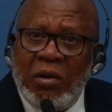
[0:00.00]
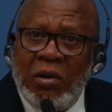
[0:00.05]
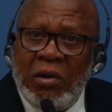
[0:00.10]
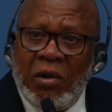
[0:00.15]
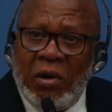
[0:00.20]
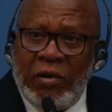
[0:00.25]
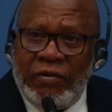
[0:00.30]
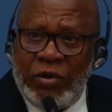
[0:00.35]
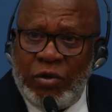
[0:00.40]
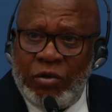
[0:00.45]

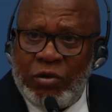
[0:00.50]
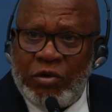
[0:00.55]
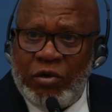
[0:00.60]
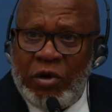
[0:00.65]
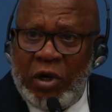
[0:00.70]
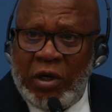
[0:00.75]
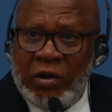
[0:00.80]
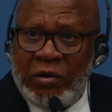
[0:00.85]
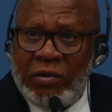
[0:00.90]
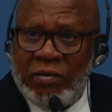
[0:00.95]
of
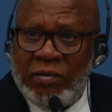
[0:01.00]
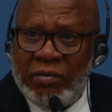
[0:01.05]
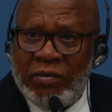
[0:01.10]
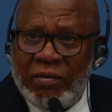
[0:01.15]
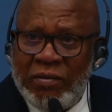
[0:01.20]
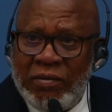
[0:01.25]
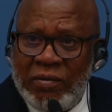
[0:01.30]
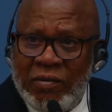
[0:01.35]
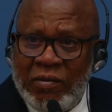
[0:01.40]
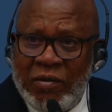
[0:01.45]
Ukraine
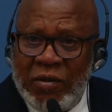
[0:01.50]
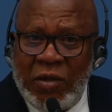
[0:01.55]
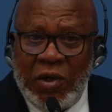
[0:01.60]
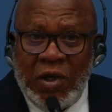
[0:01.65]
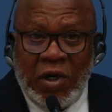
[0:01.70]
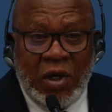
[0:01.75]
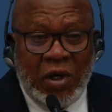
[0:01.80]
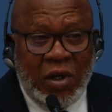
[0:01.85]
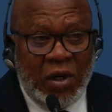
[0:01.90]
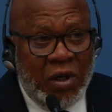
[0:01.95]

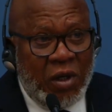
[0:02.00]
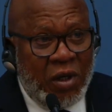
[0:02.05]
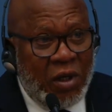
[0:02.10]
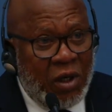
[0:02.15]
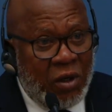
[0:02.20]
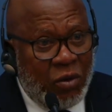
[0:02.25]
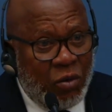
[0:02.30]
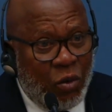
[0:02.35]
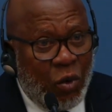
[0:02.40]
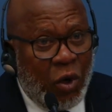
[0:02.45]

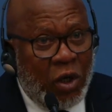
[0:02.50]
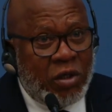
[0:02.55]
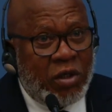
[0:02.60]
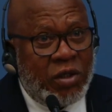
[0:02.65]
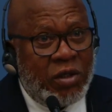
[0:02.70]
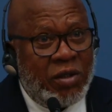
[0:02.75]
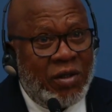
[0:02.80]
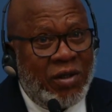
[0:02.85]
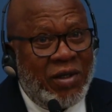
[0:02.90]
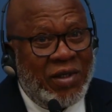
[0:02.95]
in
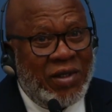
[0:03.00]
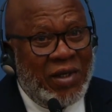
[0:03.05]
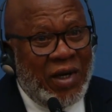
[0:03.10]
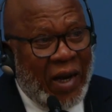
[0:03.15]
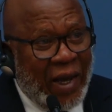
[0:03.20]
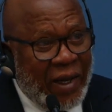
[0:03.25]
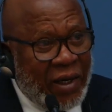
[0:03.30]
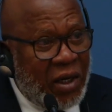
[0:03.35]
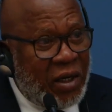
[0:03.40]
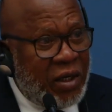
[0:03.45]
what is
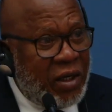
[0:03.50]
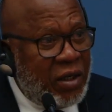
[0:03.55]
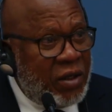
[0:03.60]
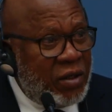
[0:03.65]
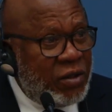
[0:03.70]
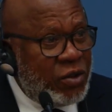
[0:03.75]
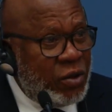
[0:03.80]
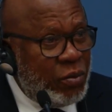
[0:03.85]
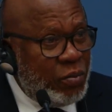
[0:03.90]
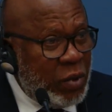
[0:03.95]
likely
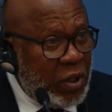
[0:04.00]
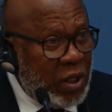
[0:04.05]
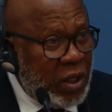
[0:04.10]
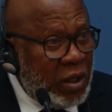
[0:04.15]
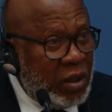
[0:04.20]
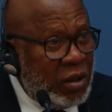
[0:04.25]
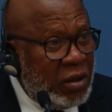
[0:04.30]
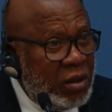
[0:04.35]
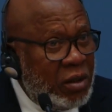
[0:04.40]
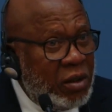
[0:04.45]
to
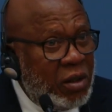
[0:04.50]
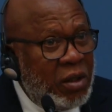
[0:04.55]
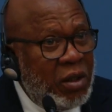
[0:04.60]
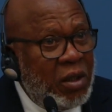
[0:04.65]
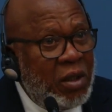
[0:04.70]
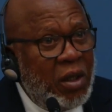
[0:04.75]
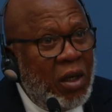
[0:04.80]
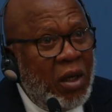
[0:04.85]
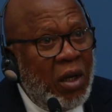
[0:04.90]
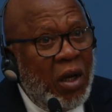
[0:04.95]
be
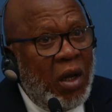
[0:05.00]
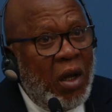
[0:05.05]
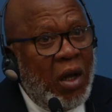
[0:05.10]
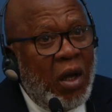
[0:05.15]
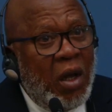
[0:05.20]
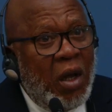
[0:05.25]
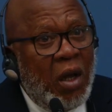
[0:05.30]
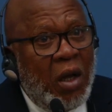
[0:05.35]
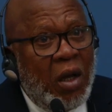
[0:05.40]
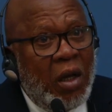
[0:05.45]

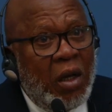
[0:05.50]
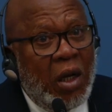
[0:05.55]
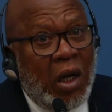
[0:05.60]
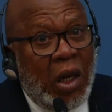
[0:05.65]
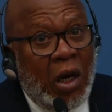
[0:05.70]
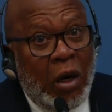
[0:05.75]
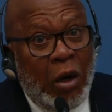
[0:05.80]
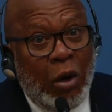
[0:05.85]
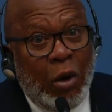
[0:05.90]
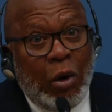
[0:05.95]
a
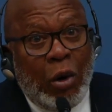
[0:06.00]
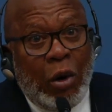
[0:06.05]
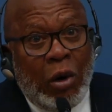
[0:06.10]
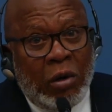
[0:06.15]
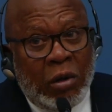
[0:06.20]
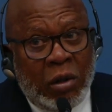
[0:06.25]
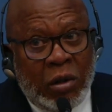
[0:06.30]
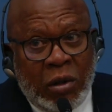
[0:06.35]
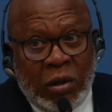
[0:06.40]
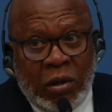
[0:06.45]

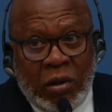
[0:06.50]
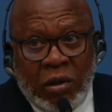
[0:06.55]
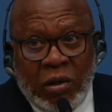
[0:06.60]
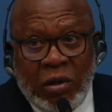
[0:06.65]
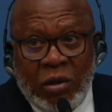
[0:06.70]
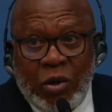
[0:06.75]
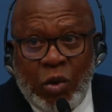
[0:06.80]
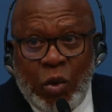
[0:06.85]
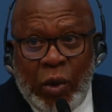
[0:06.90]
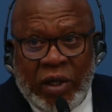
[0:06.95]
long
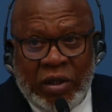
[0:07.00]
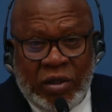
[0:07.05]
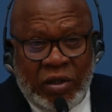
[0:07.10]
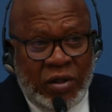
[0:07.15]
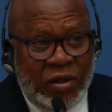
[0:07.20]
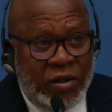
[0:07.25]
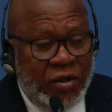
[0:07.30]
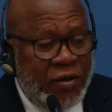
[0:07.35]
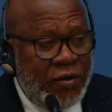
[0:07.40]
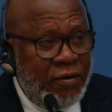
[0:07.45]

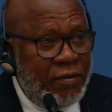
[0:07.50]
quest.